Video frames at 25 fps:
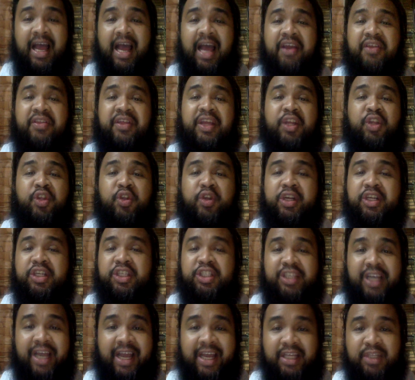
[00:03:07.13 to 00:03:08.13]
I think New
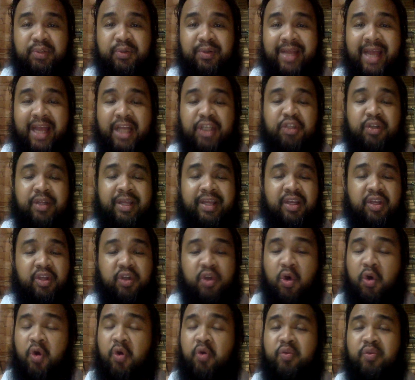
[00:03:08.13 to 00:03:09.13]
York Giants would actually
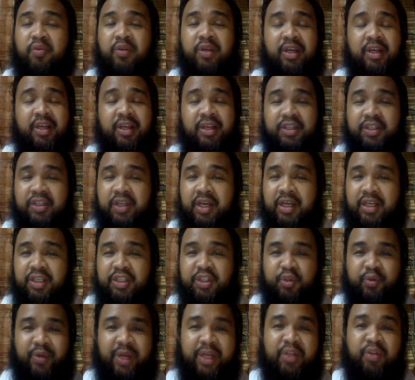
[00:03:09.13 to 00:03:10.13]
go
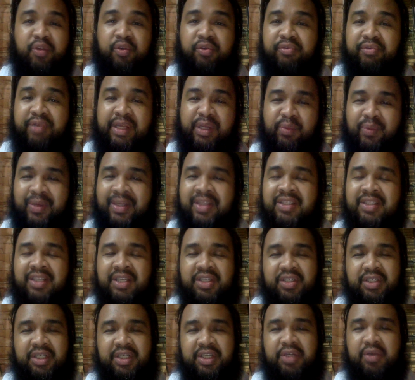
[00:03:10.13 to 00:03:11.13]
straight to 3 wins
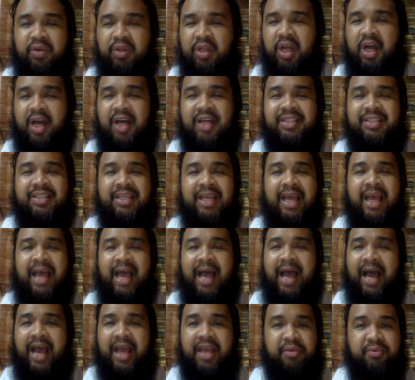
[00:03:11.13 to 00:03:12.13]
and 0 loss.
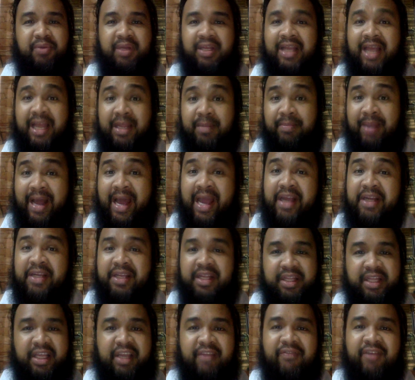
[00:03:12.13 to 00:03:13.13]
I really admire
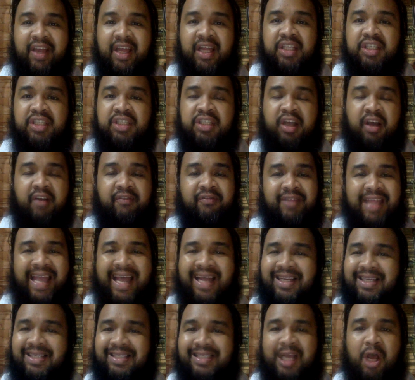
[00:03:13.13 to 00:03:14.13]
the defense of
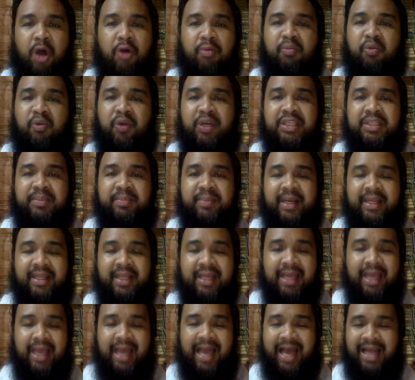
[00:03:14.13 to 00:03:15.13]
Dallas Cowboys, but
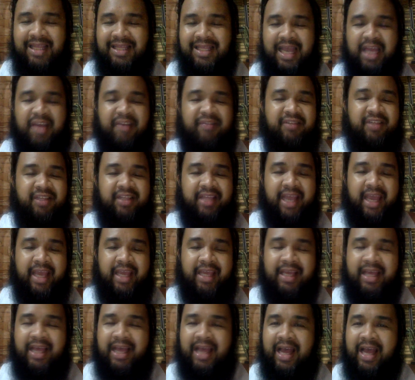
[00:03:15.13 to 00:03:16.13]
at the end of the
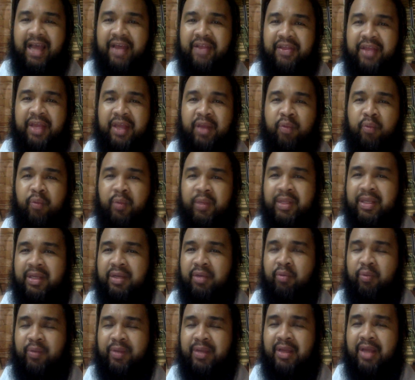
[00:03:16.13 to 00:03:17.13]
day, I think
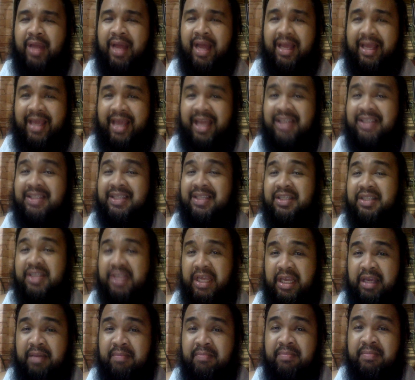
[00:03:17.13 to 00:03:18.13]
against a
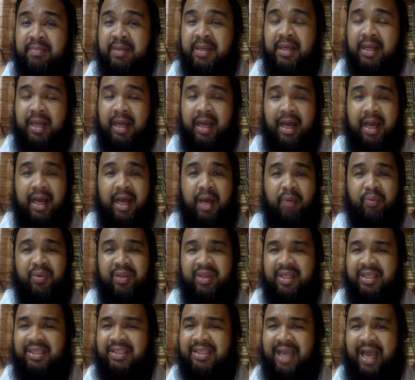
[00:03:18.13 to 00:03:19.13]
team
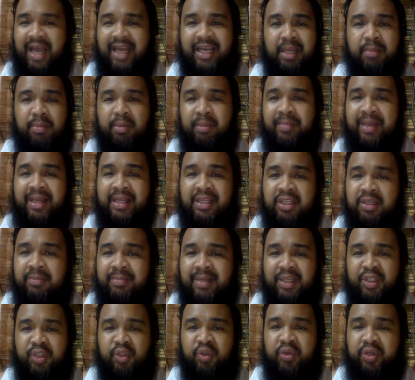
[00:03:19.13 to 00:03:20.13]
with this kind of momentum
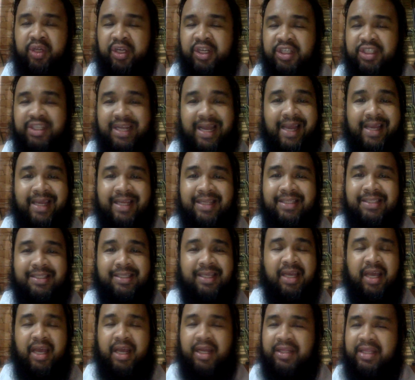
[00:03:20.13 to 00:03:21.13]
as New York Giants,
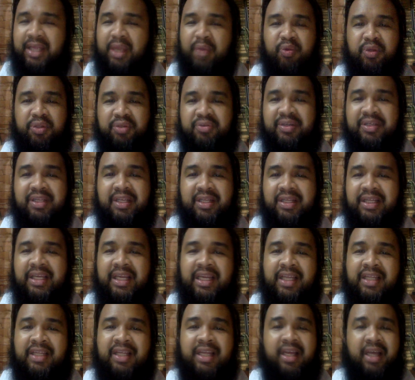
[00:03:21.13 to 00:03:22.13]
they would really
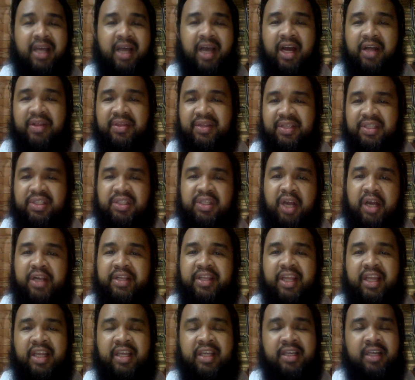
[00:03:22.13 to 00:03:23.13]
need their
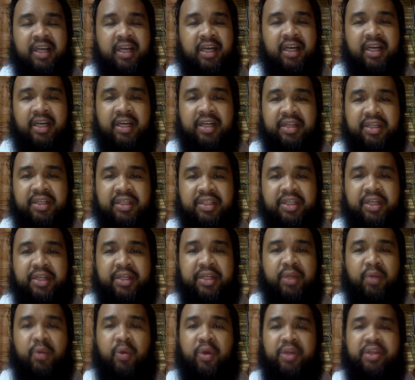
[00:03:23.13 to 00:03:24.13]
starting
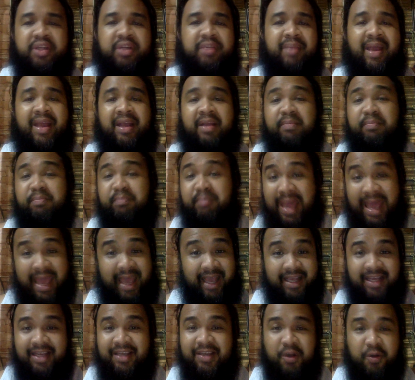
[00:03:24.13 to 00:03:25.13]
quarterback
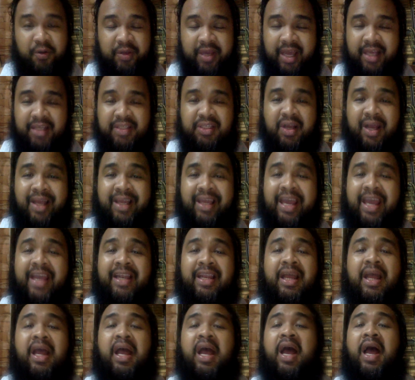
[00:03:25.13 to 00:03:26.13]
back. Okay, so
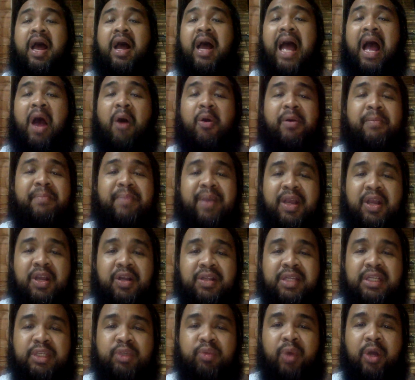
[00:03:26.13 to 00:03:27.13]
again, our pick
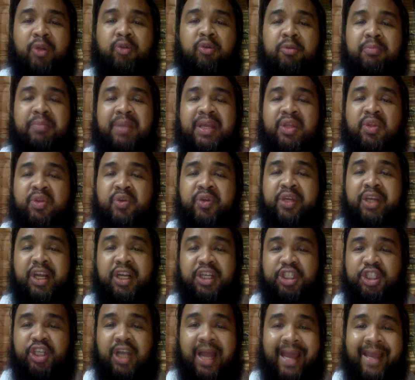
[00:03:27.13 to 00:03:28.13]
on this one would be New
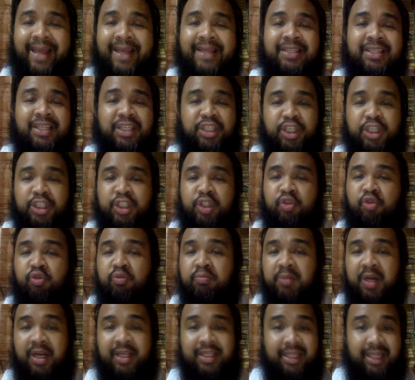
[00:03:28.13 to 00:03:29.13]
York Giants and just do
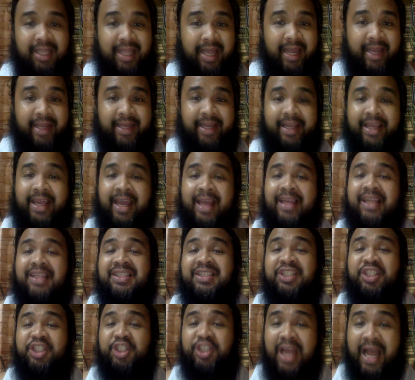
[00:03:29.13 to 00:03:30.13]
money line. Again,
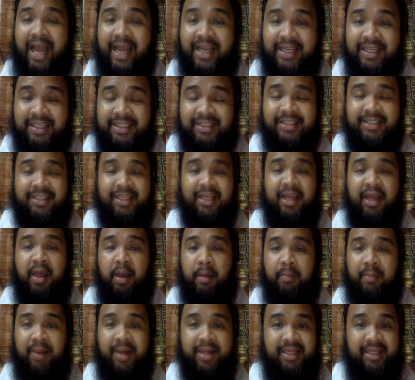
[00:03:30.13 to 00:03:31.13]
that's Giants
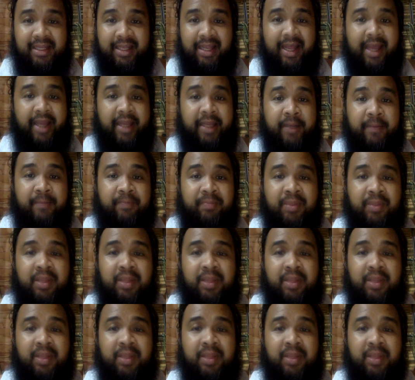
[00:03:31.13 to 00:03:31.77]
money line.